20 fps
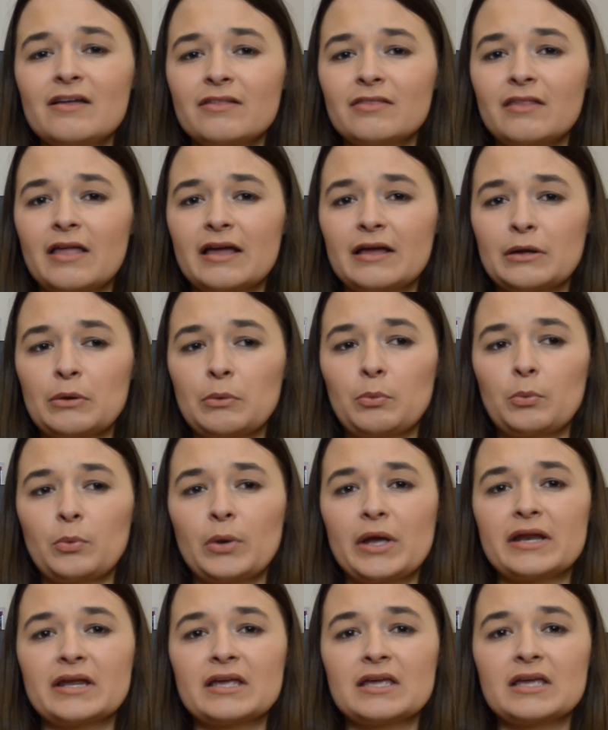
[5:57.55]
Like,
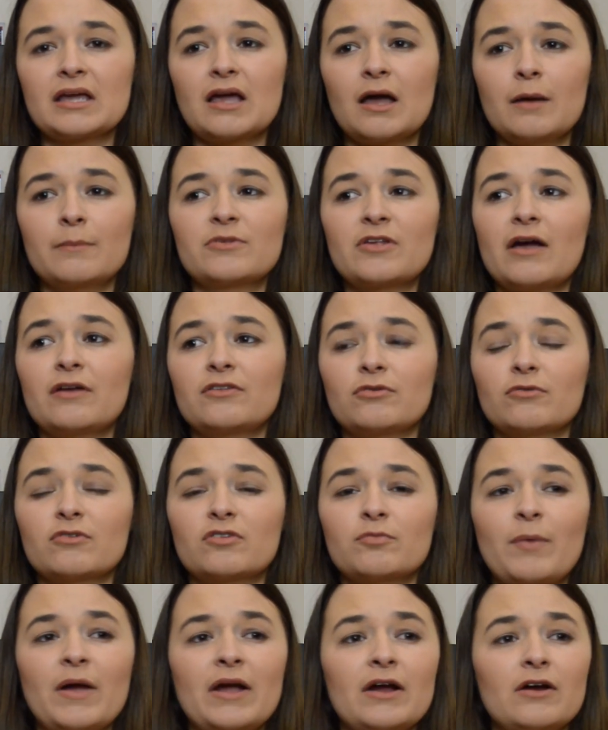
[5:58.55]
when he comes out to
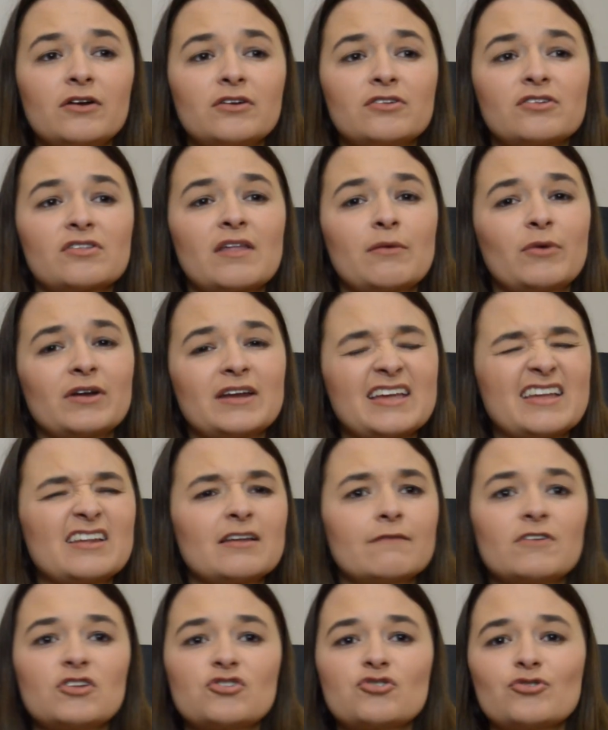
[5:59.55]
his parents and then when he
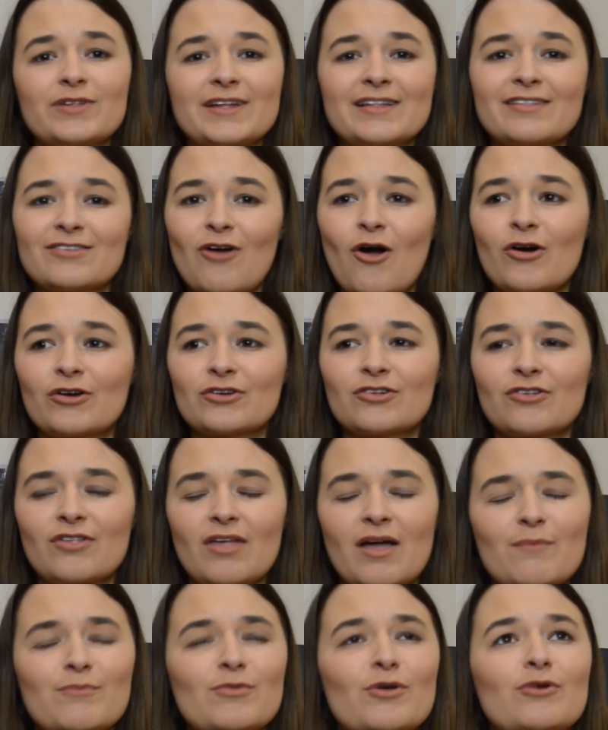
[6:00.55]
individually talks to
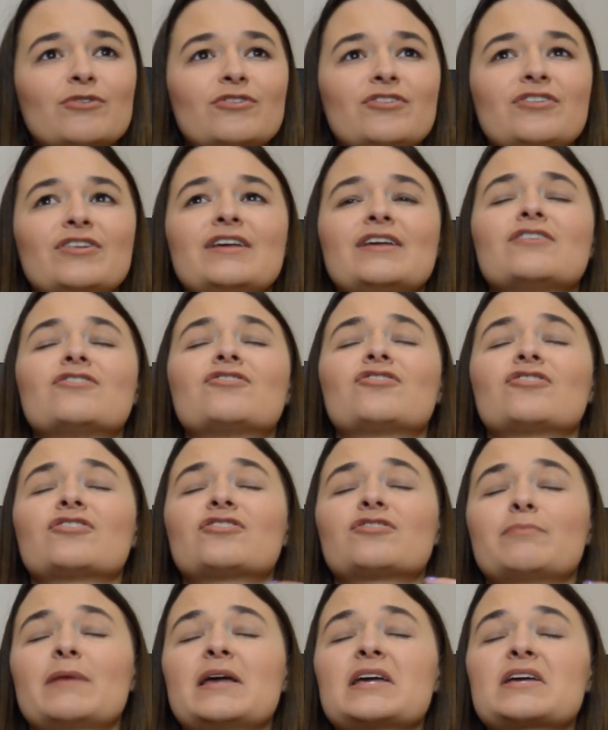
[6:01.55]
them, those scenes
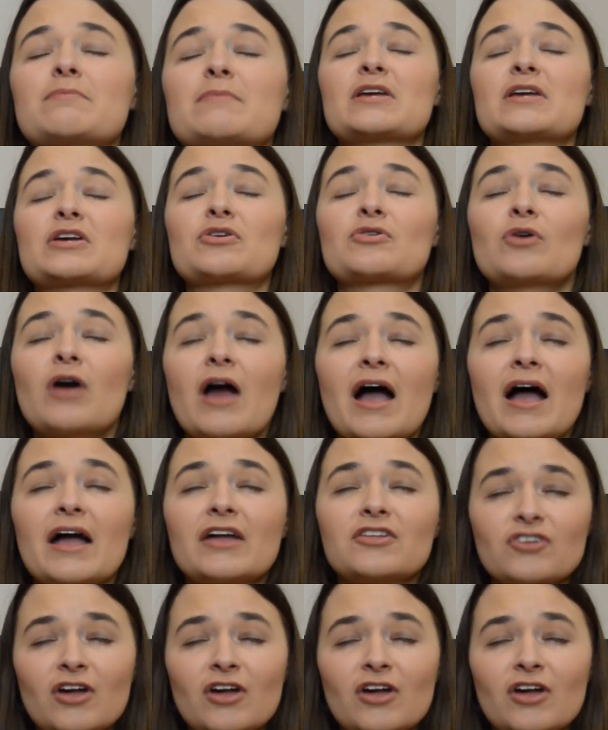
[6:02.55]
just make cry.